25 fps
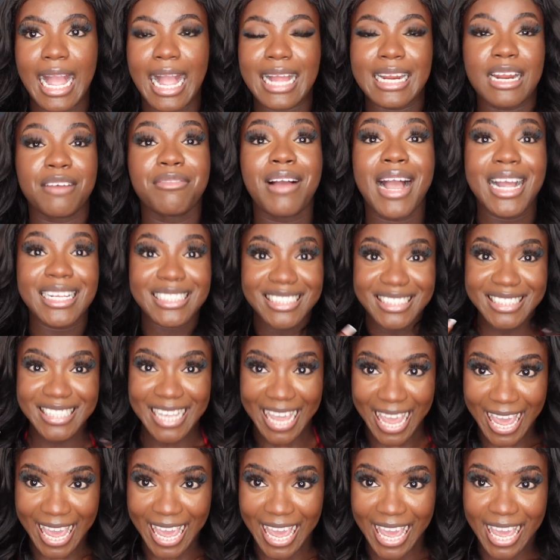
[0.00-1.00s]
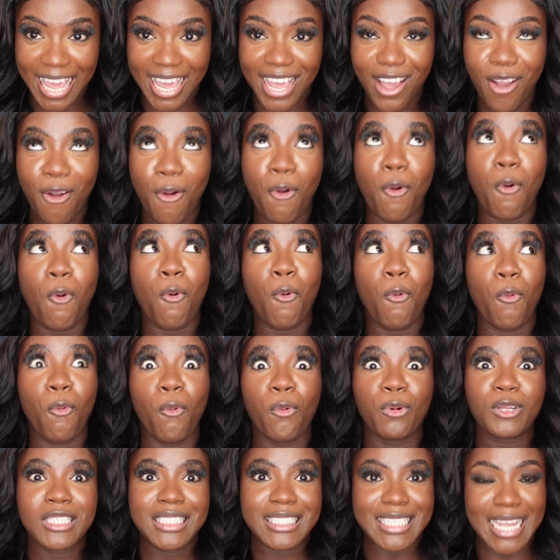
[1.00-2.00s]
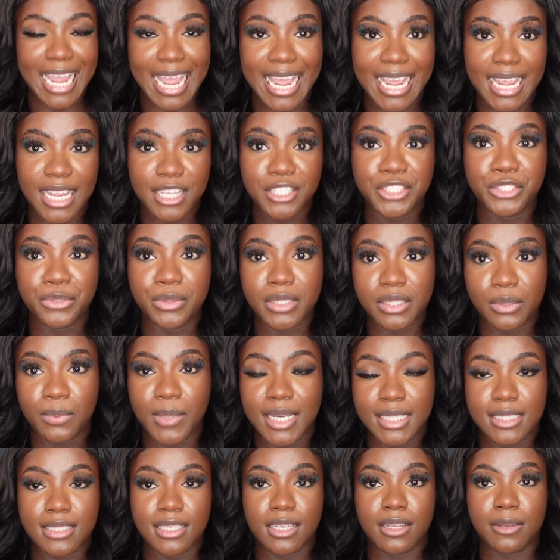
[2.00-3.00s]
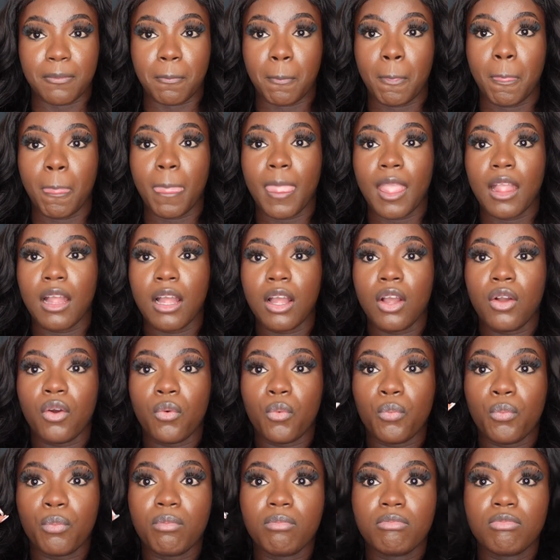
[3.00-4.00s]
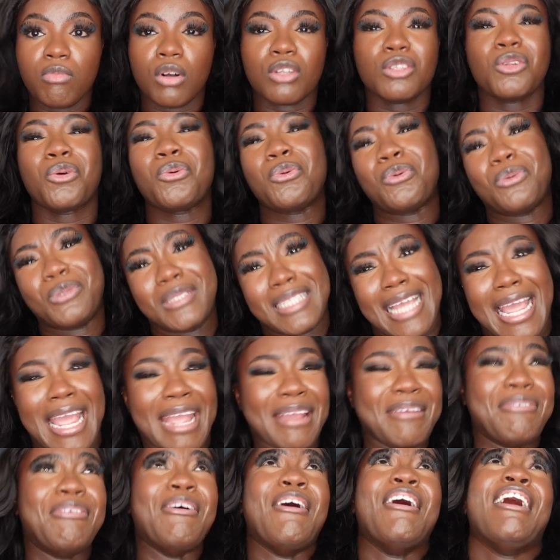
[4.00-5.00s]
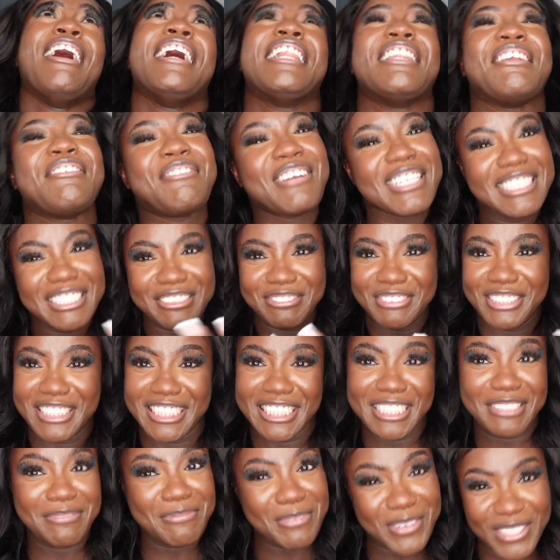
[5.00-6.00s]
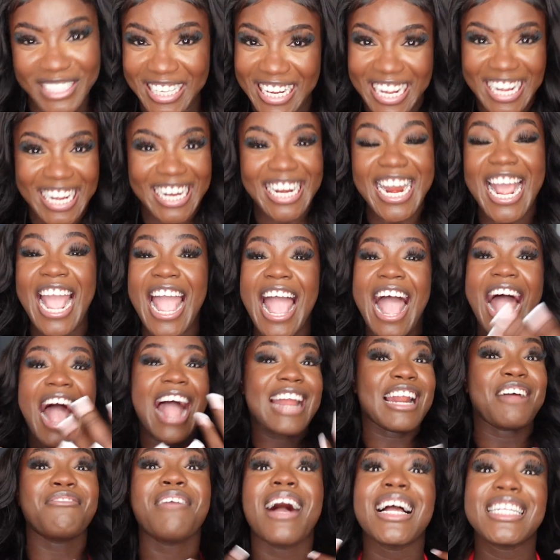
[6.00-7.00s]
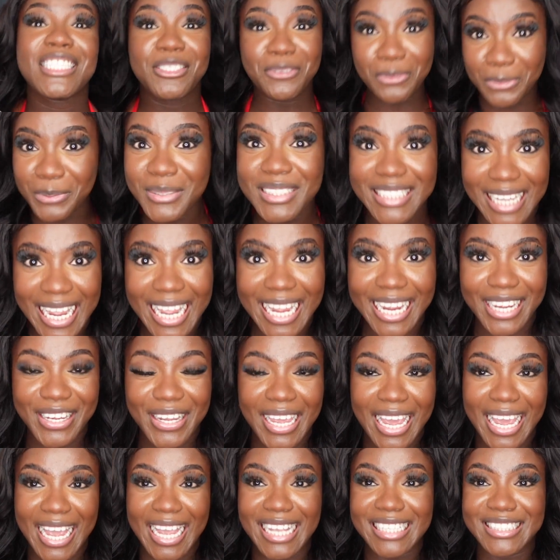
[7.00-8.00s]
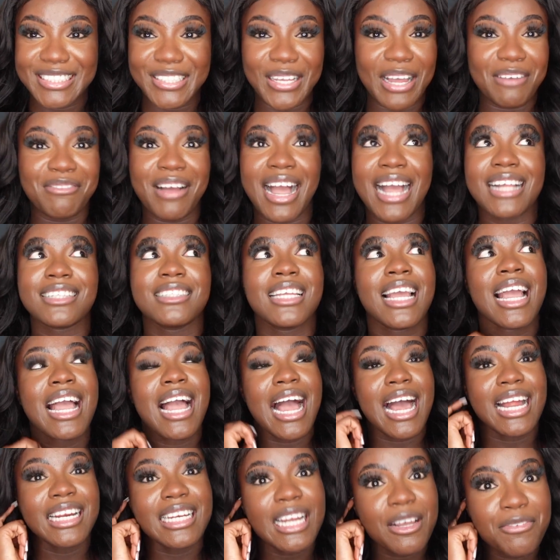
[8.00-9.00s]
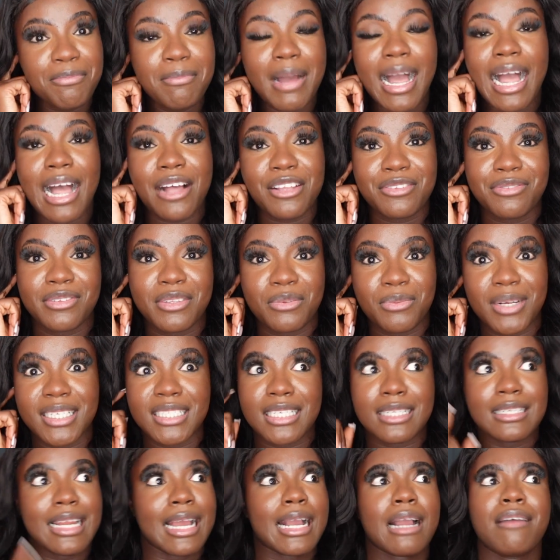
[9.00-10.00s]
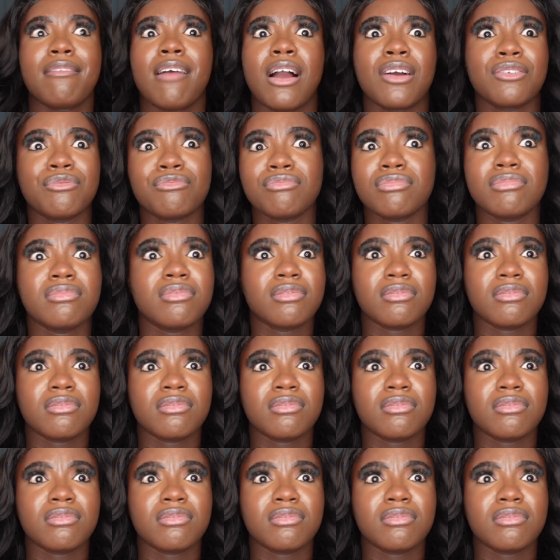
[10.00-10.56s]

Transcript: and I've had this hair all day during the wedding. Well, not all day, but the wedding was in the morning, and I've had it all day. Okay, so I left my house for the wedding like around